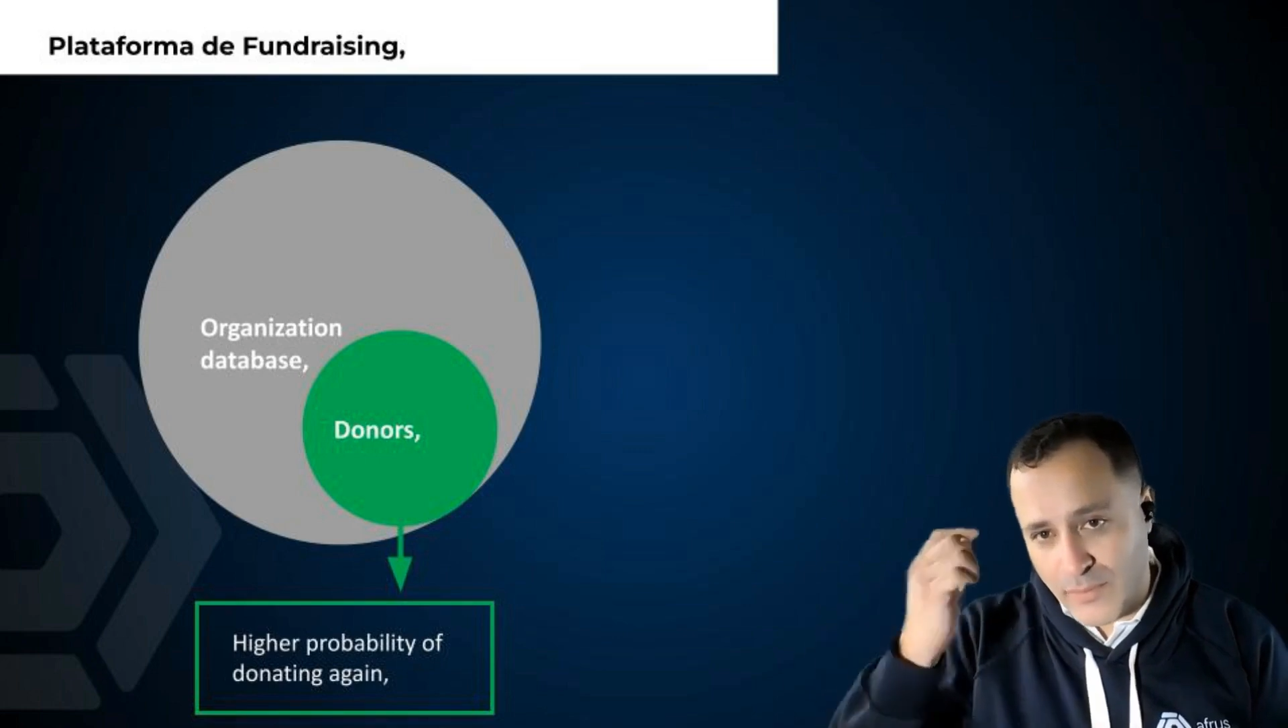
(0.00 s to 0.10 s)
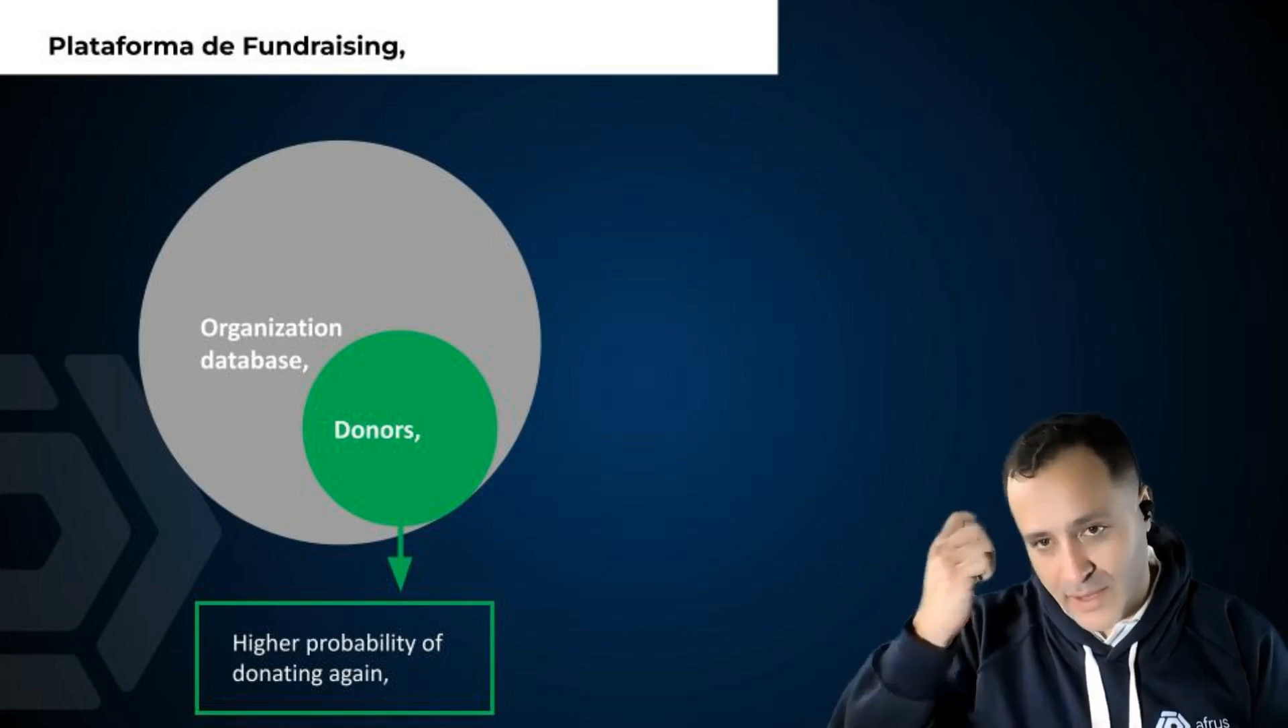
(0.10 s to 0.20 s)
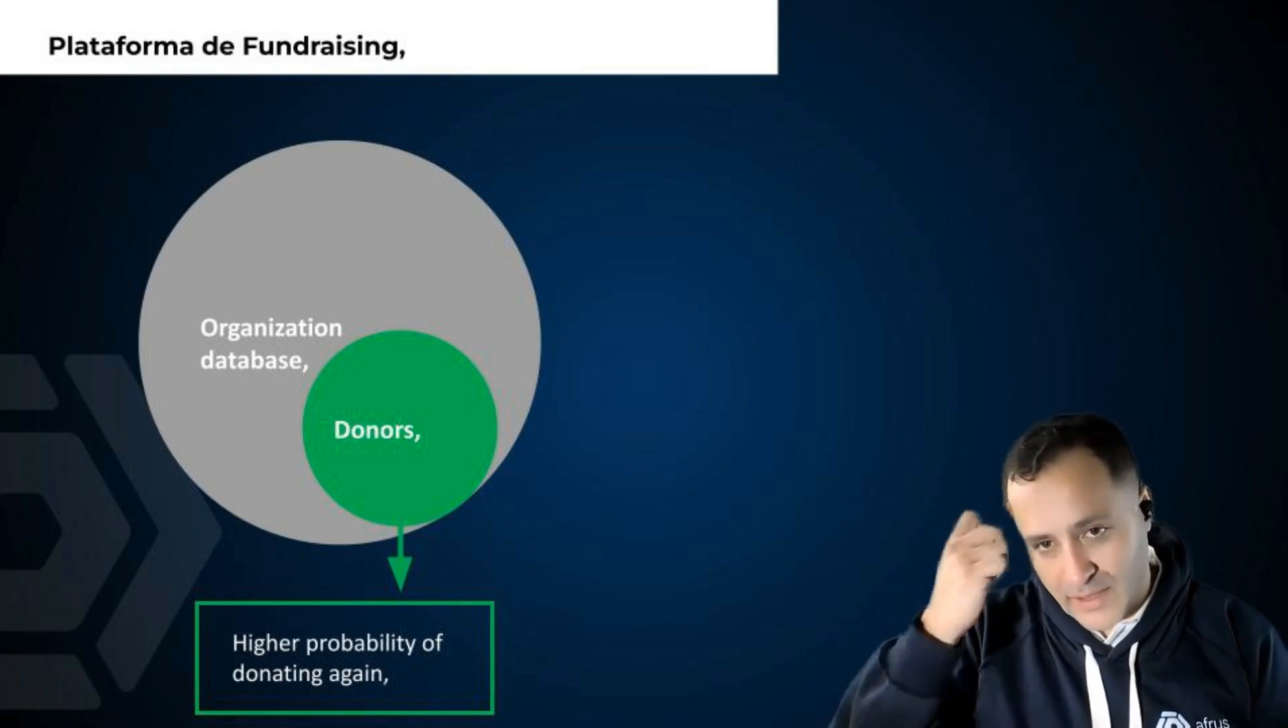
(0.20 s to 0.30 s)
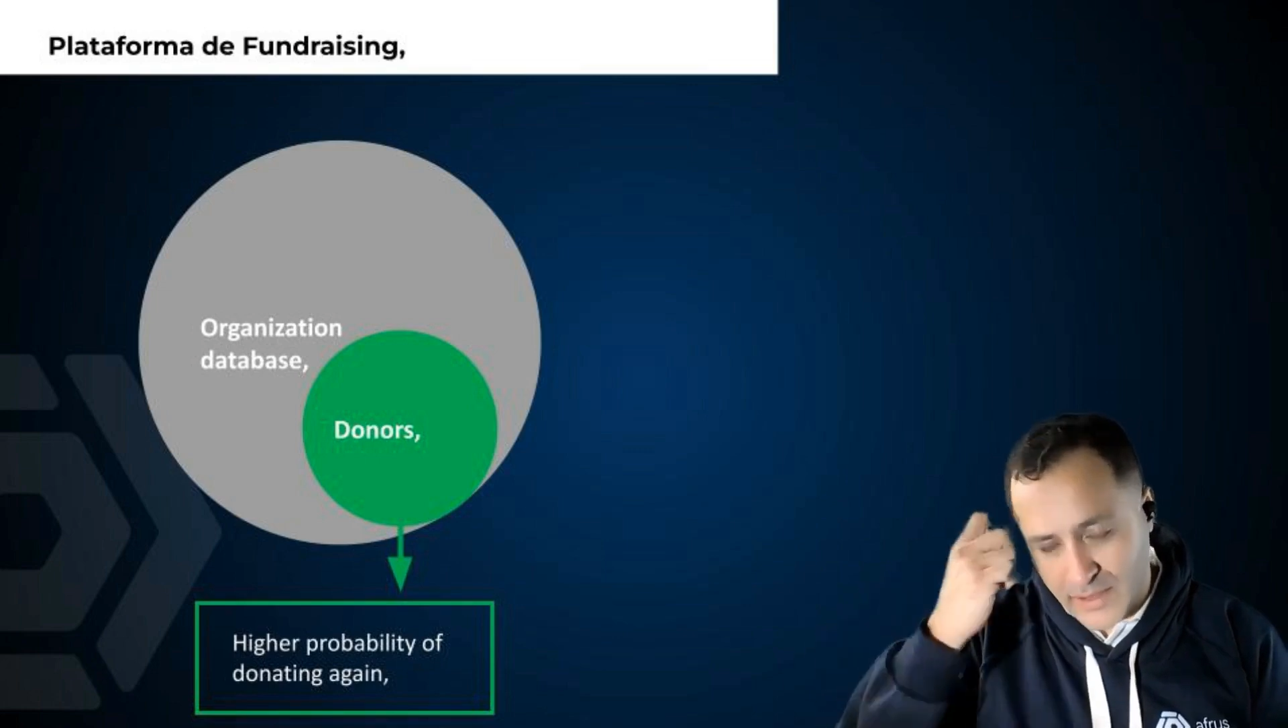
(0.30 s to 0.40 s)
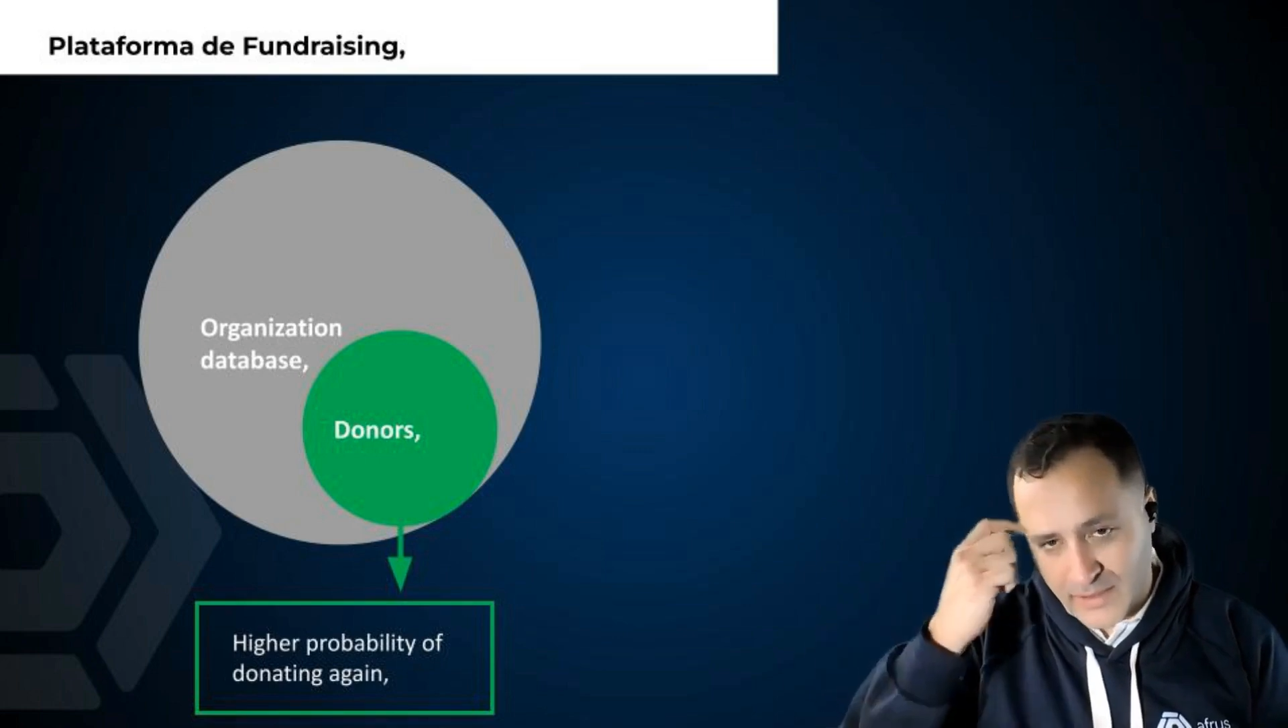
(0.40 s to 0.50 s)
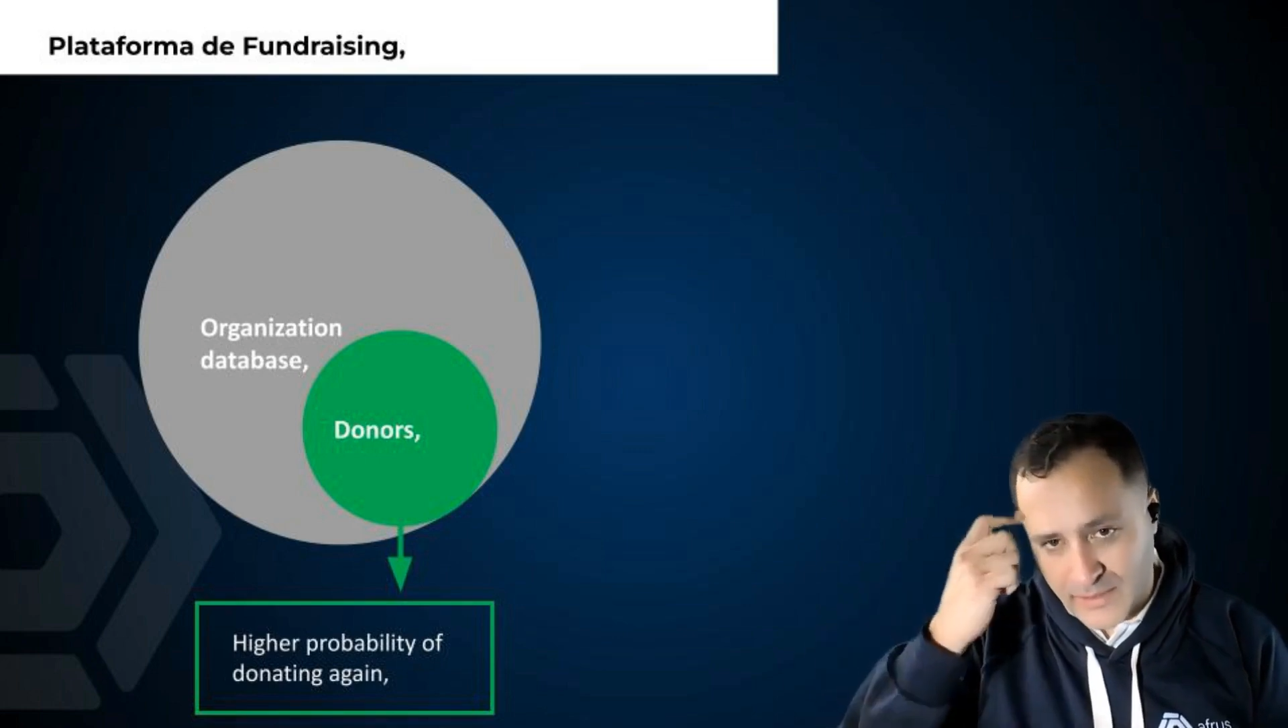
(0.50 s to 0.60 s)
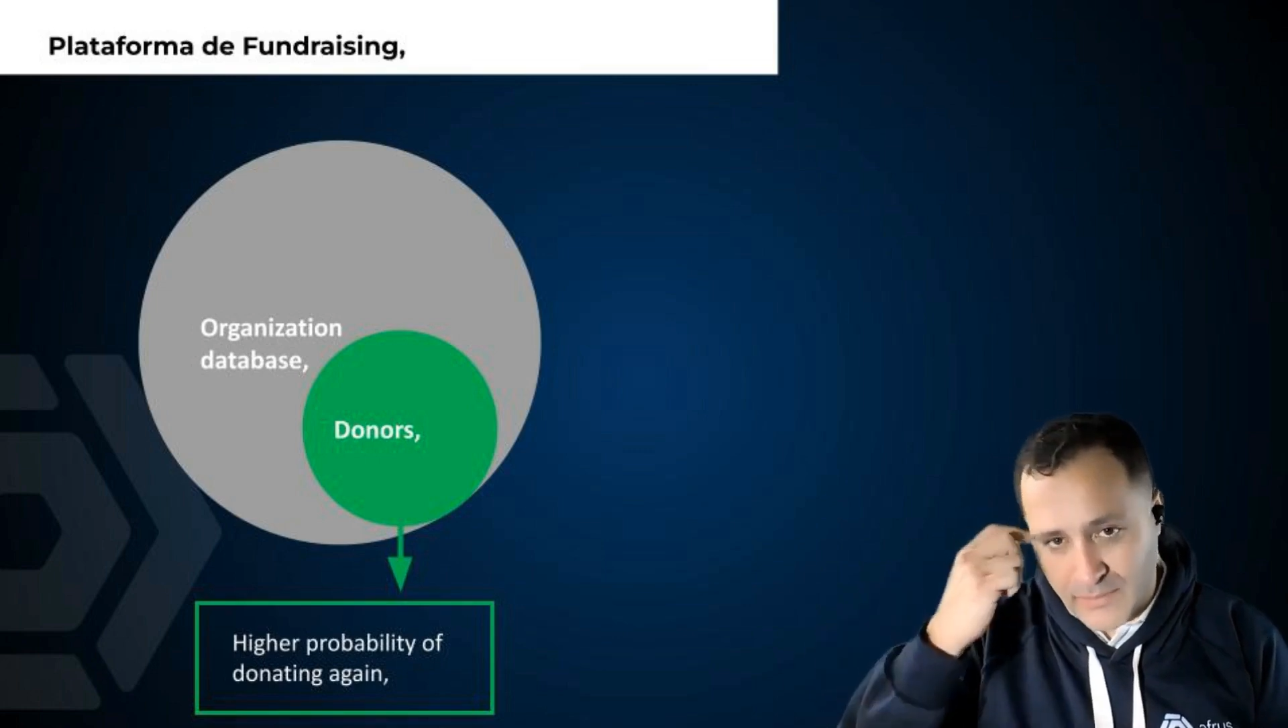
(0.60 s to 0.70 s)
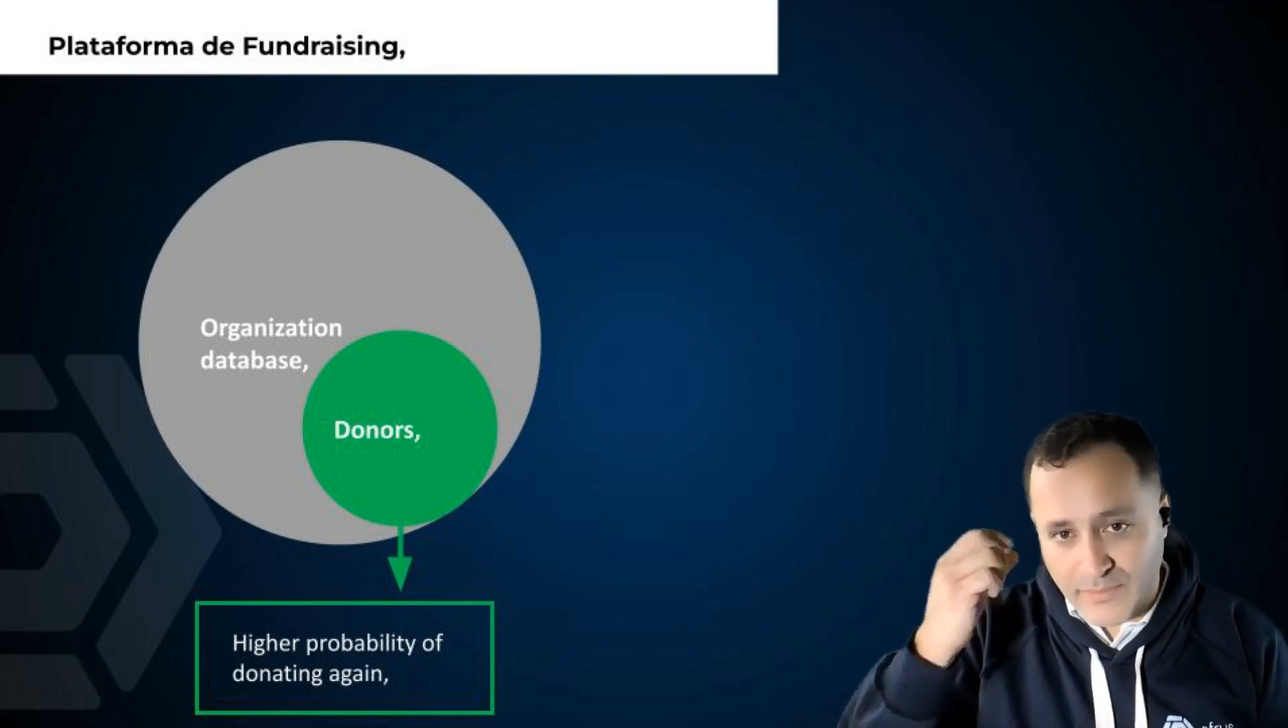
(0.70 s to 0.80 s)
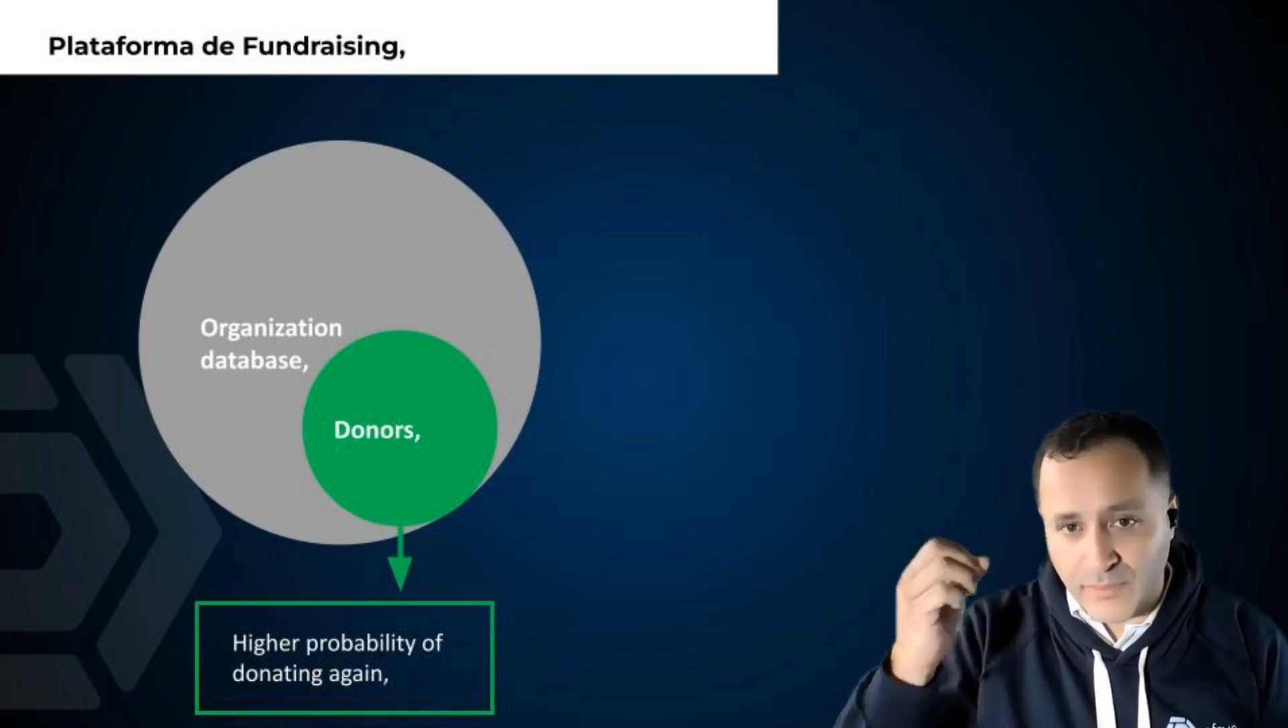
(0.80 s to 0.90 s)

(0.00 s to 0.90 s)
pages,